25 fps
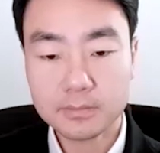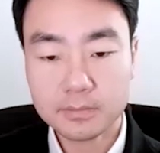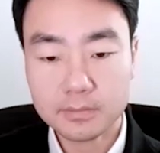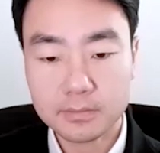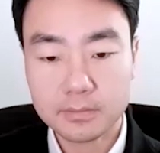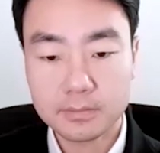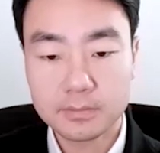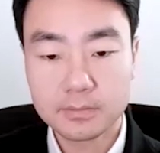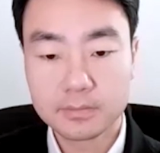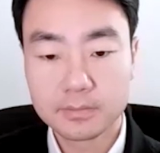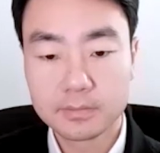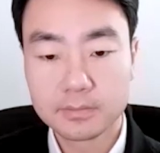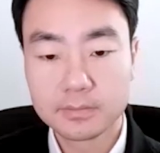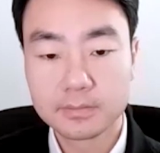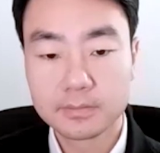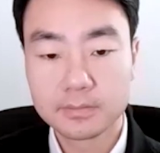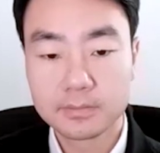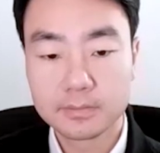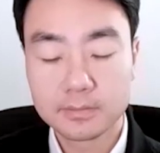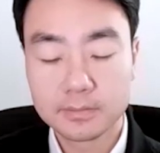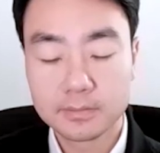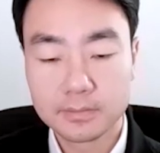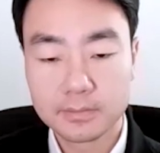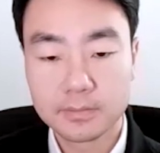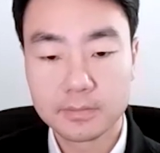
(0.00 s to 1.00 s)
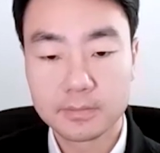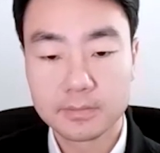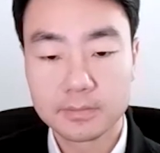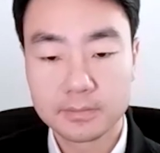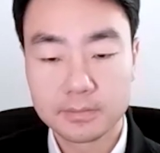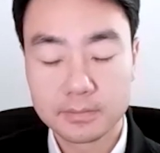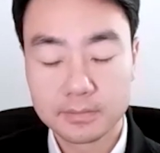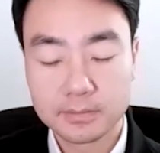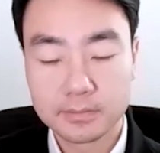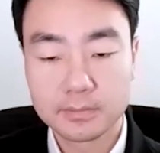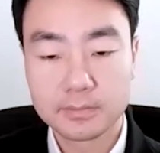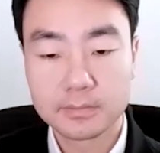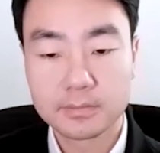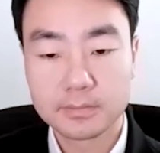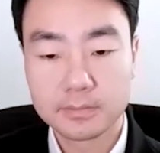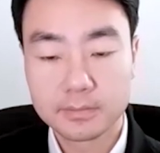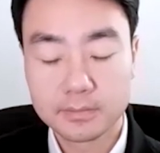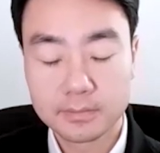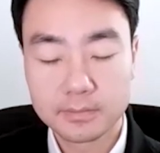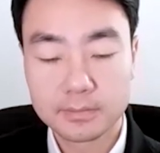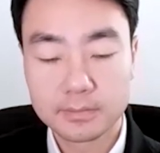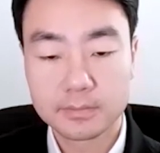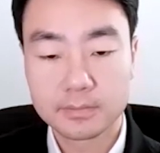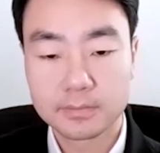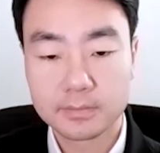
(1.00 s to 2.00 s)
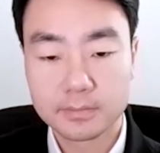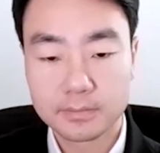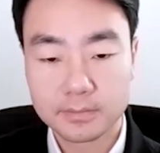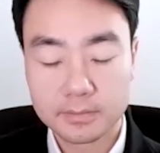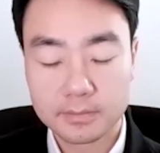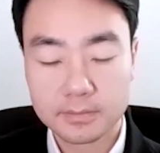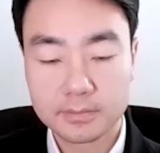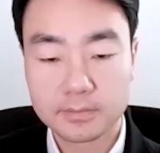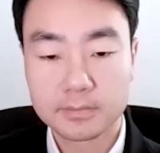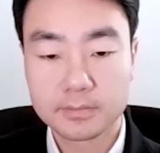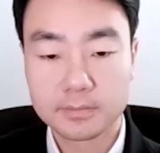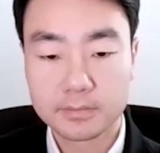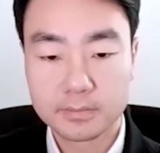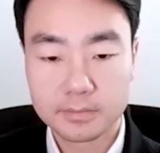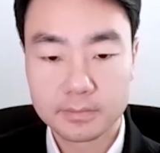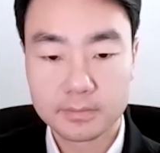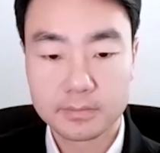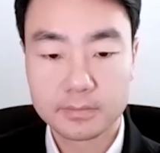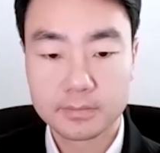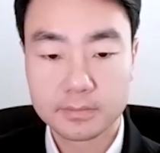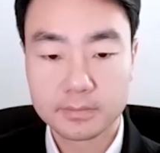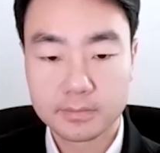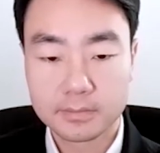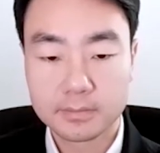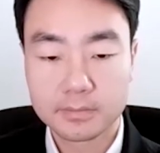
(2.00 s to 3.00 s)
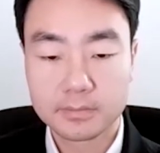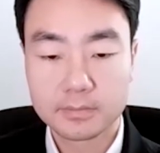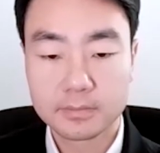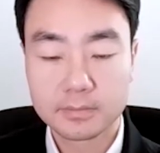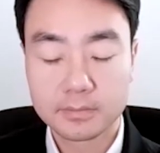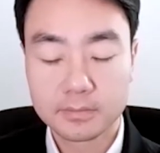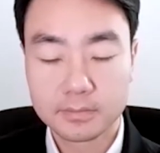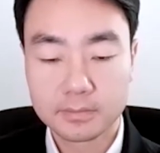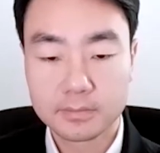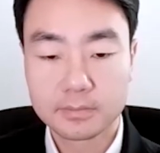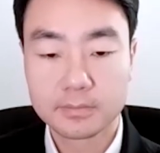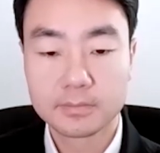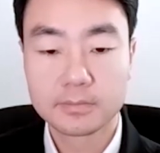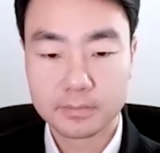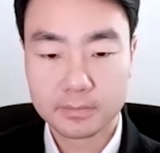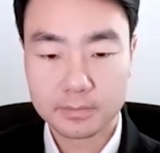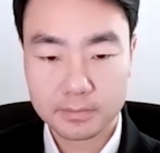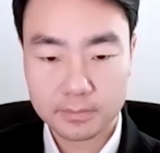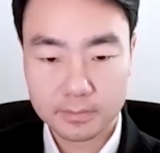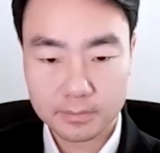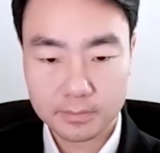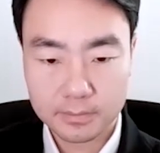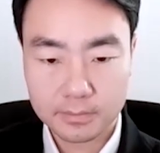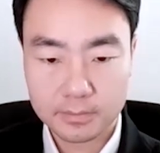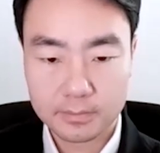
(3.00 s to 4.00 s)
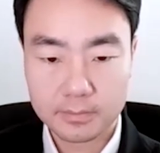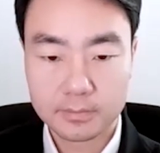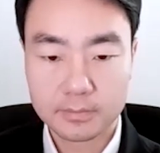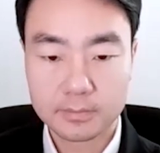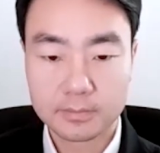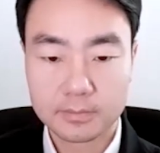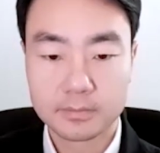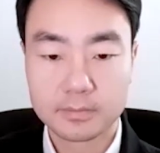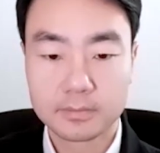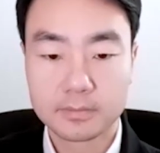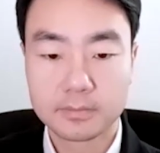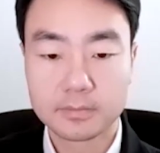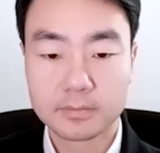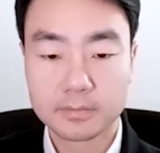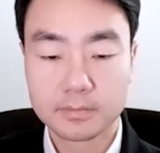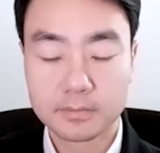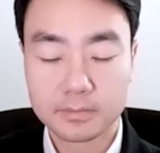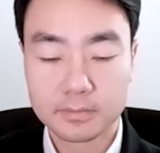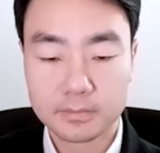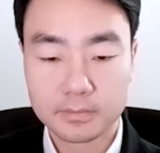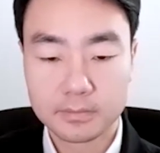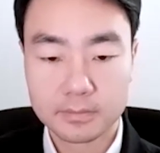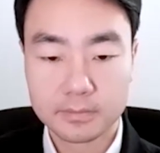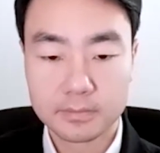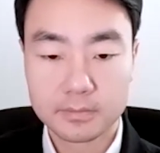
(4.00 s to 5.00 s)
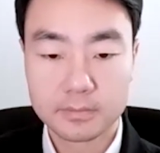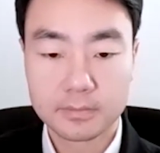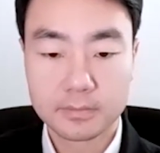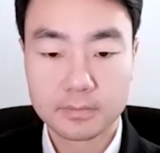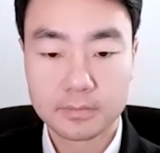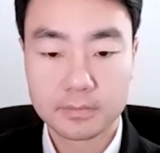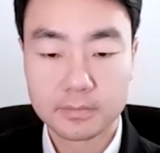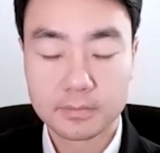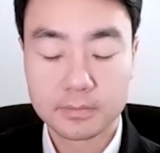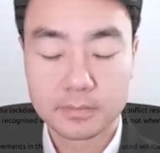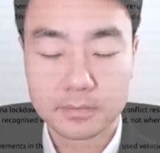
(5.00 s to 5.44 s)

The person shown says nothing.